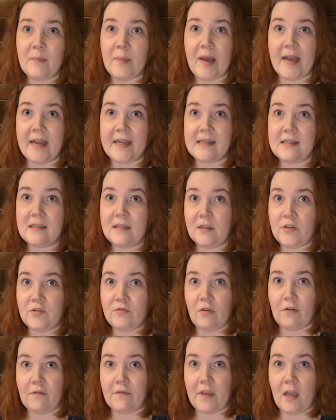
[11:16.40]
by
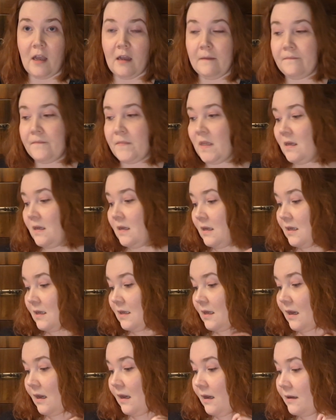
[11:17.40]
Stitchrovia,
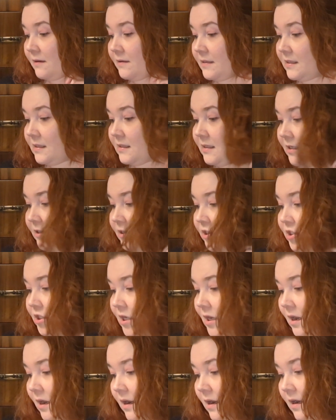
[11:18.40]
stitched
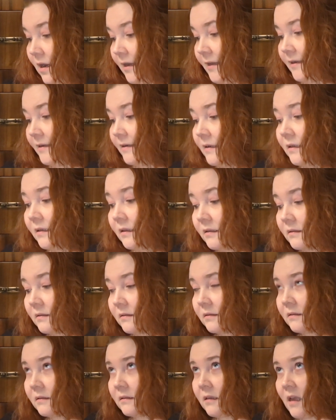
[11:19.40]
on
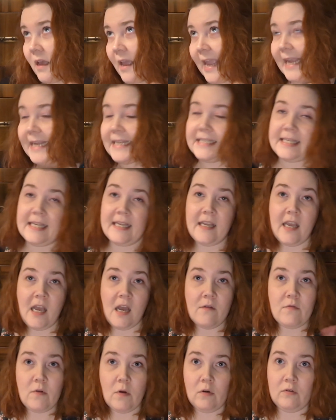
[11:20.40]
18
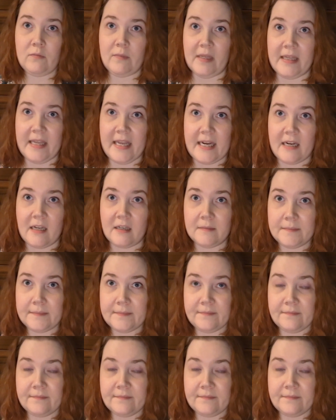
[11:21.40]
count oatmeal Aida.